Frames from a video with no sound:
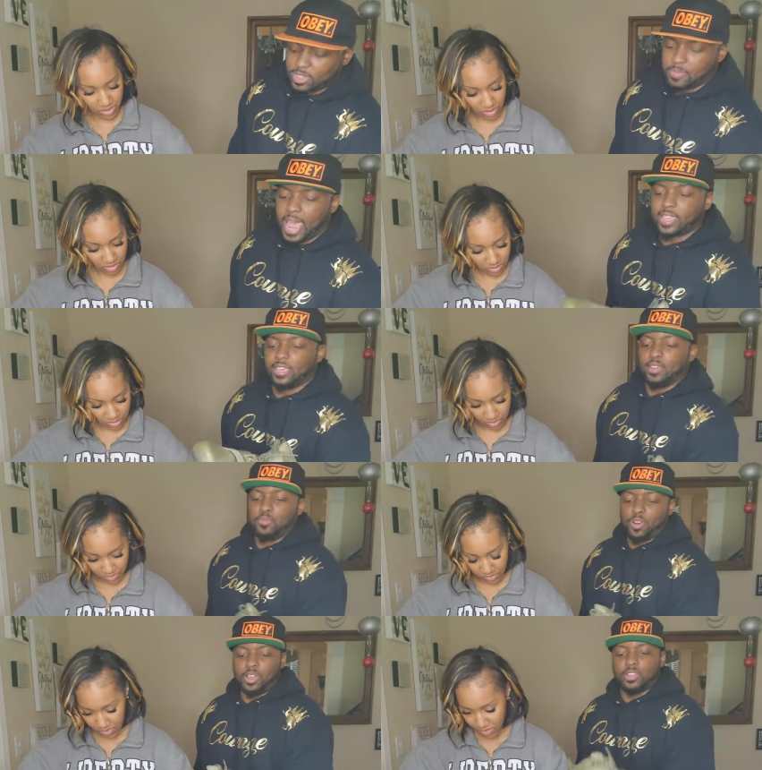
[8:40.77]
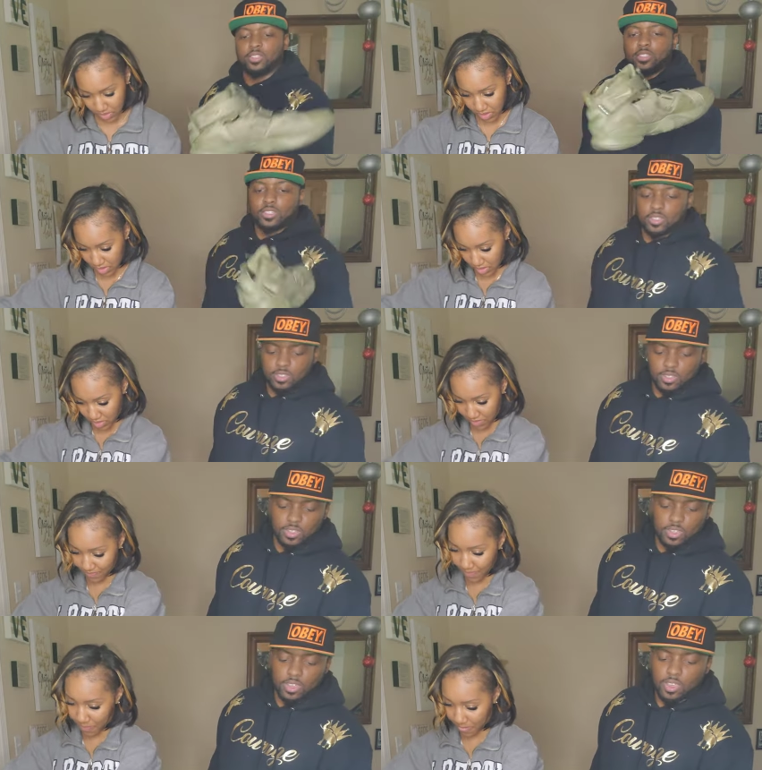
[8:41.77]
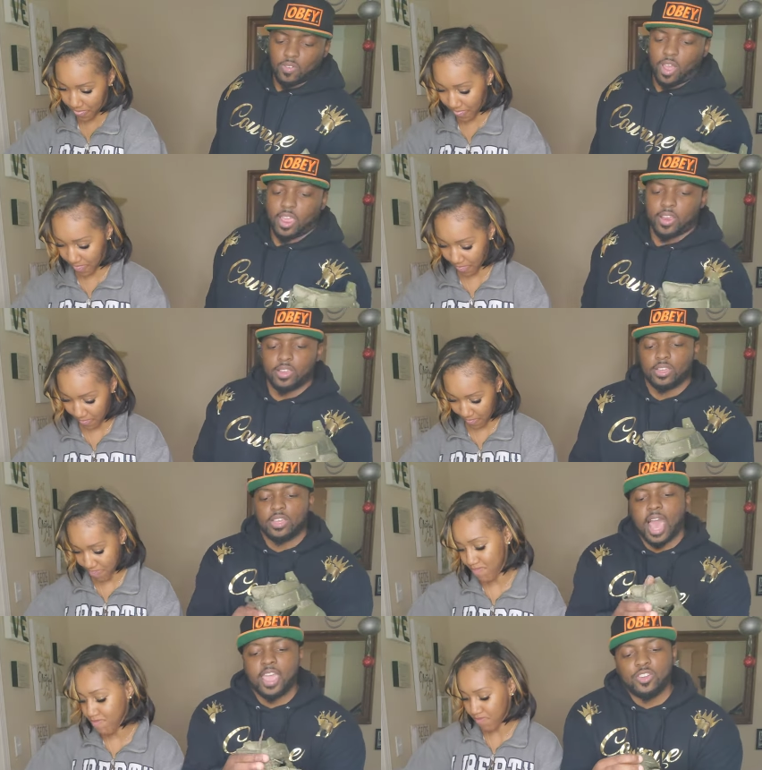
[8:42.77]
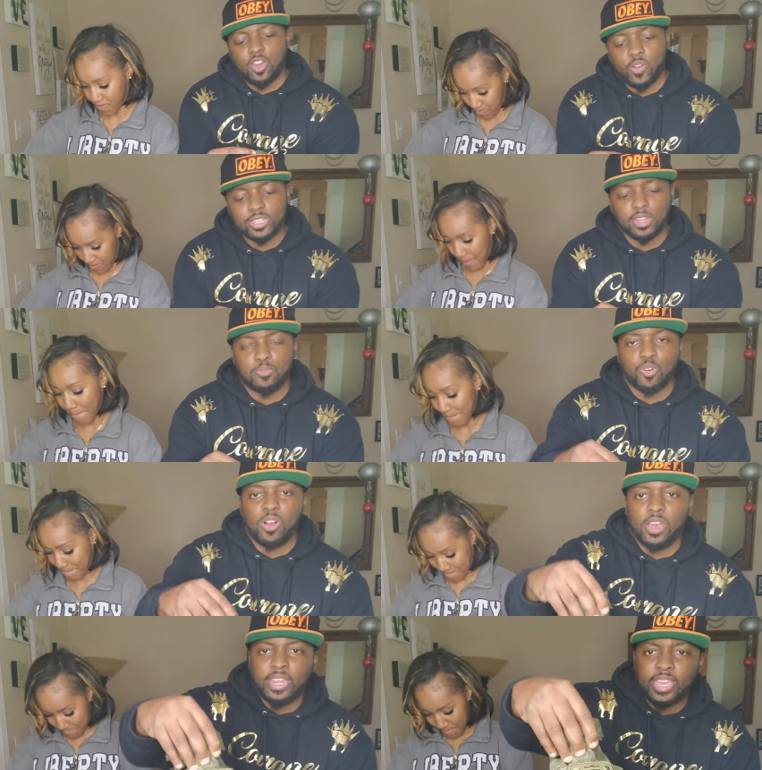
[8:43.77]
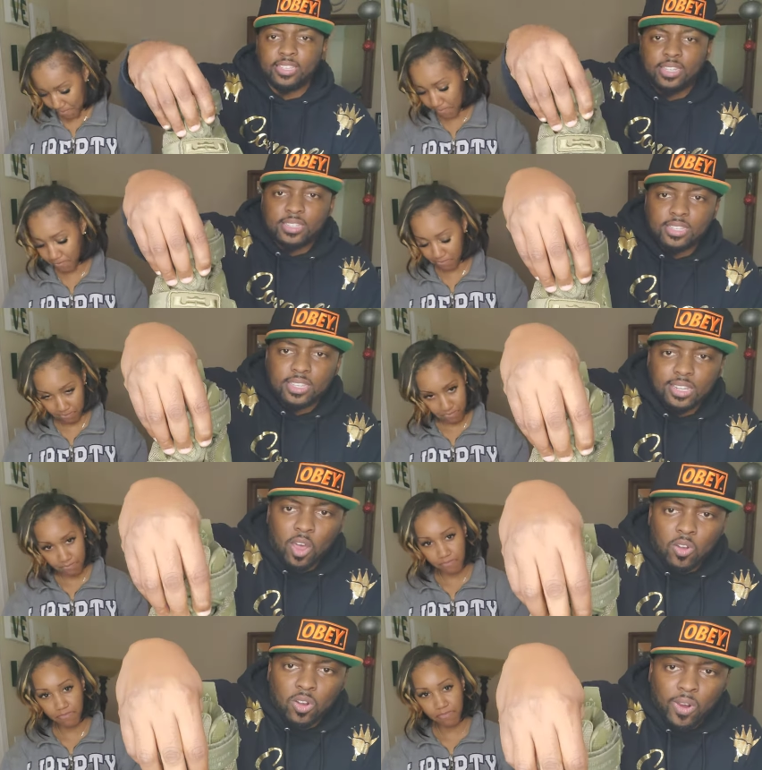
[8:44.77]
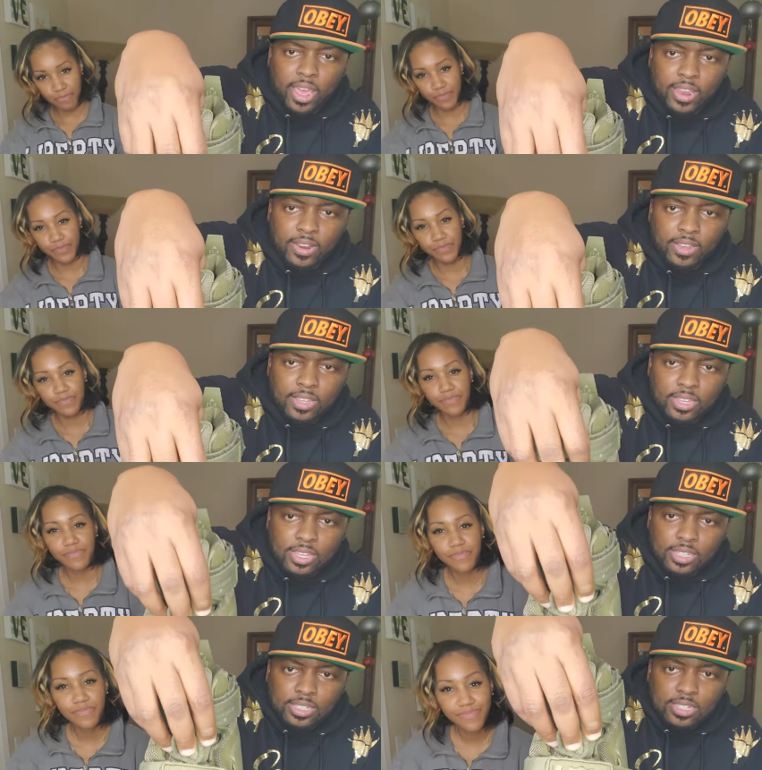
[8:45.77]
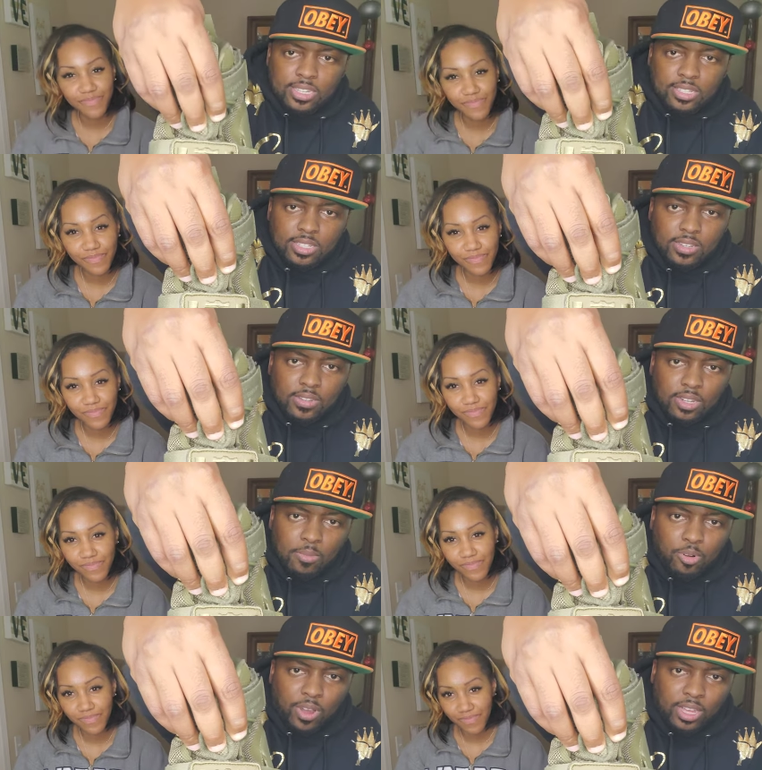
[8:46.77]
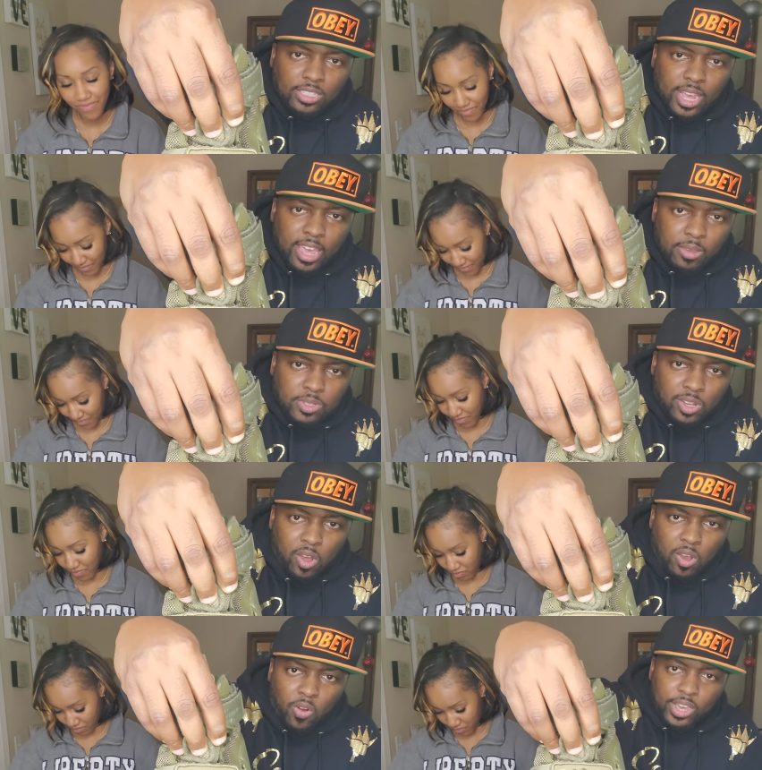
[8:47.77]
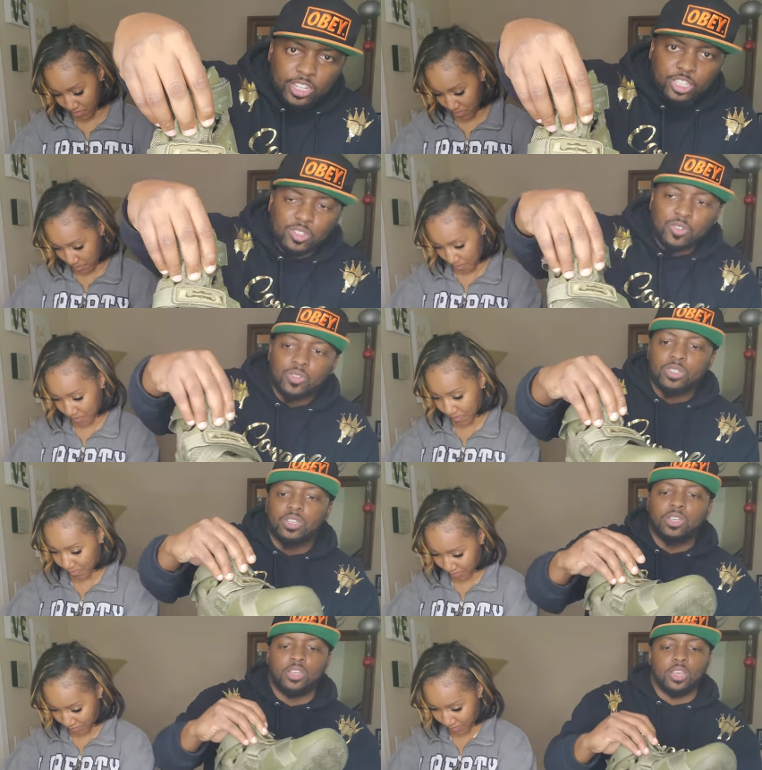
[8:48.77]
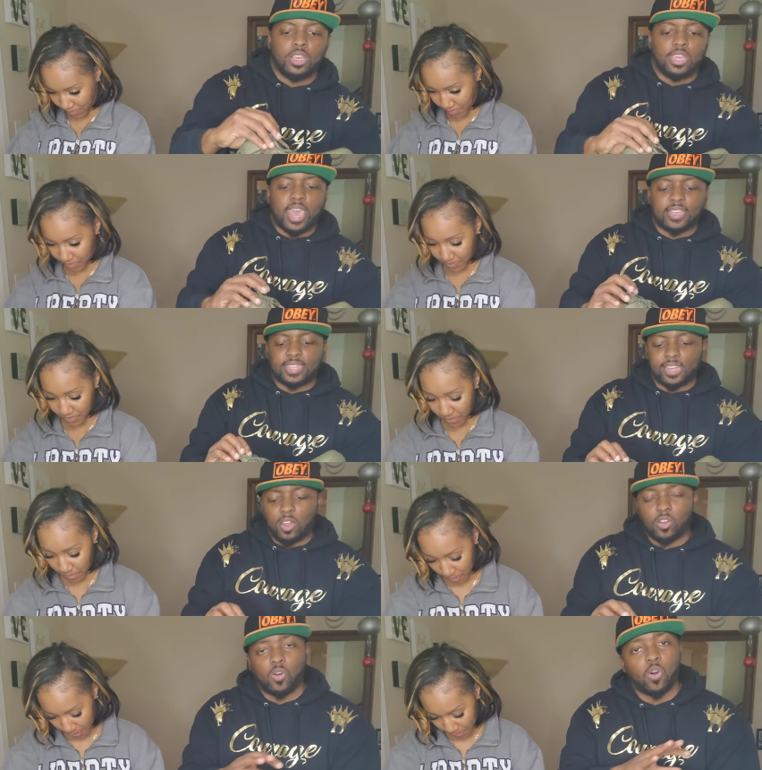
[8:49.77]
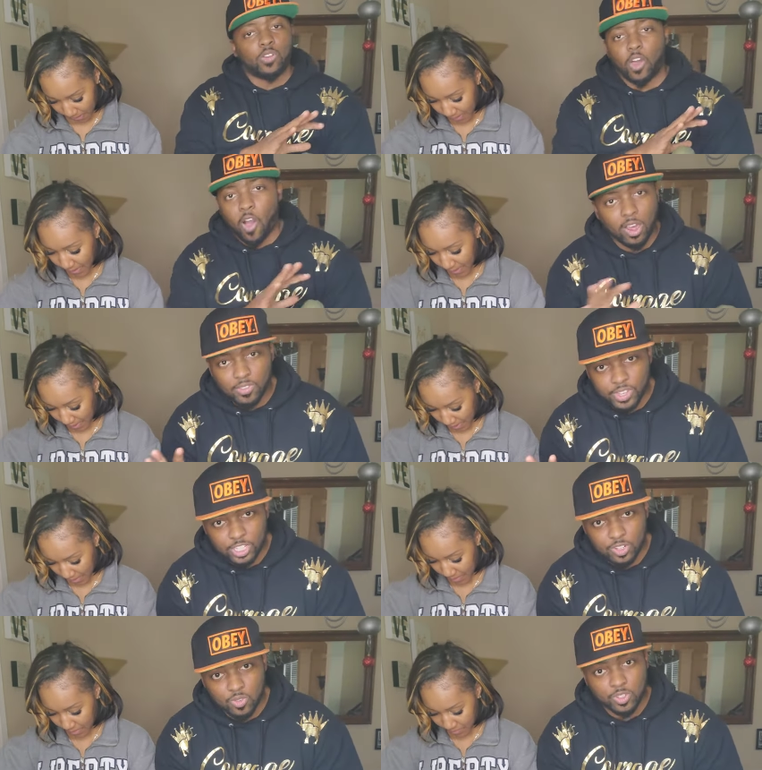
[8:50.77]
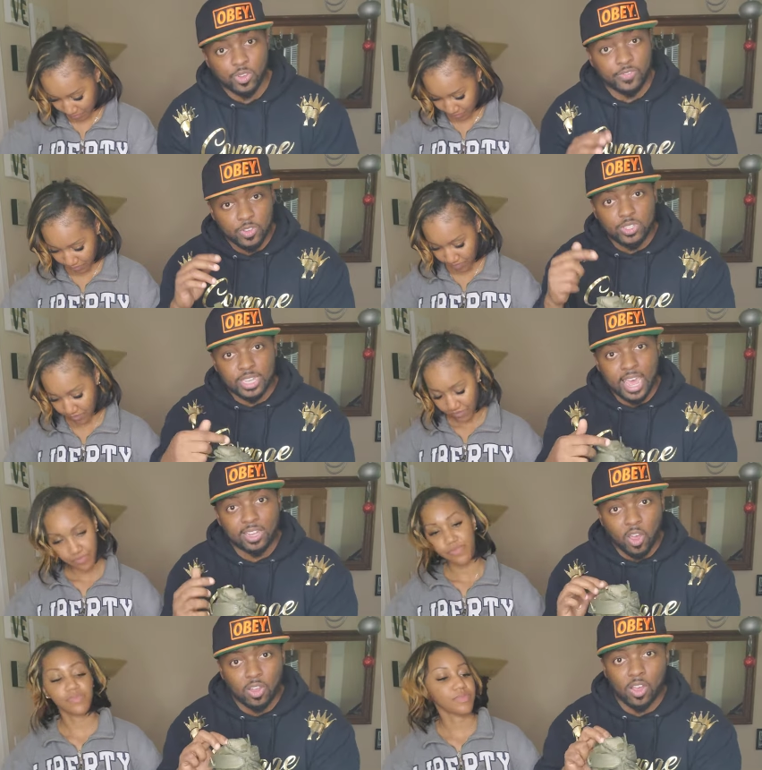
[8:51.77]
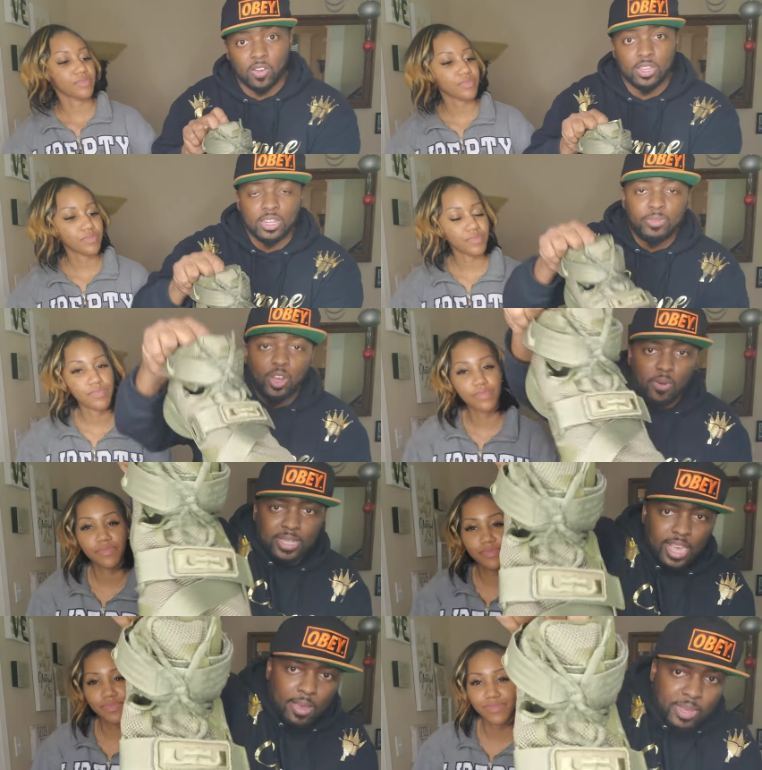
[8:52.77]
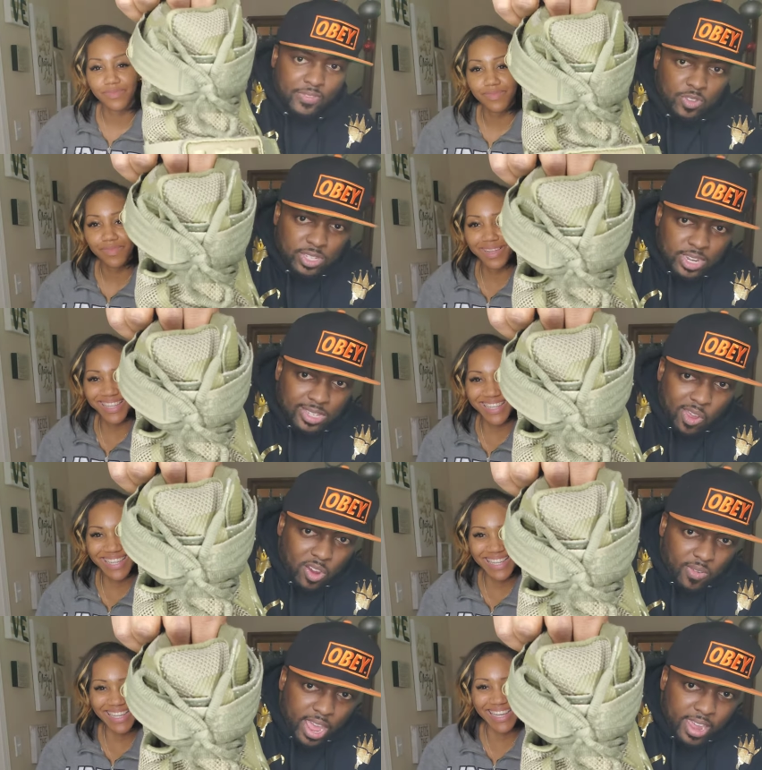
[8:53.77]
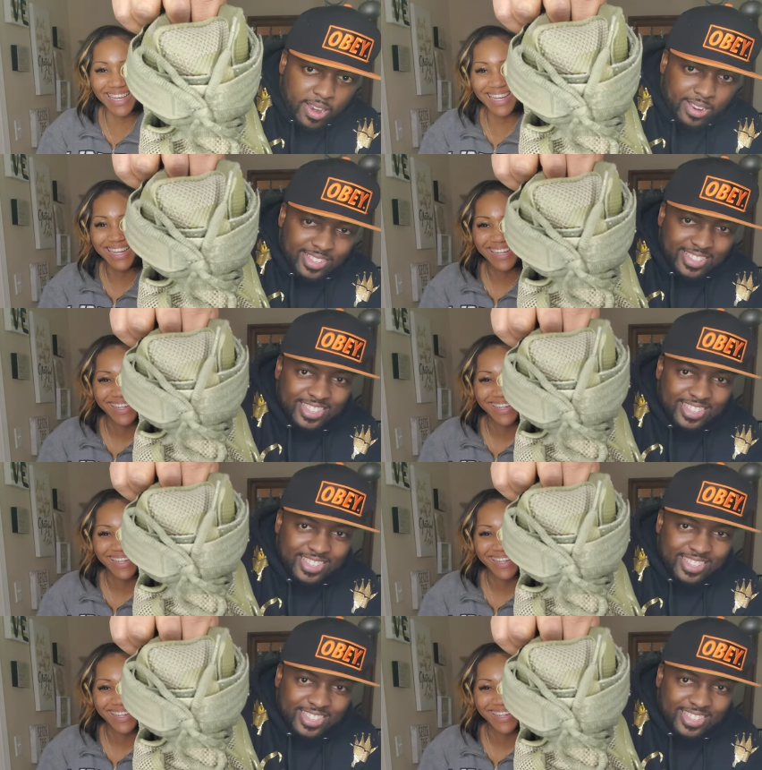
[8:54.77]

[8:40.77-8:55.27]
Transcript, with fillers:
Speaker 1: some Nike LeBrons, right here. How you know it's LeBron is this is his logo right here. This is LeBron James logo on his shoes. He has that logo on all of his shoes. So if you see that logo, let me show you one more time. If you see this logo right here,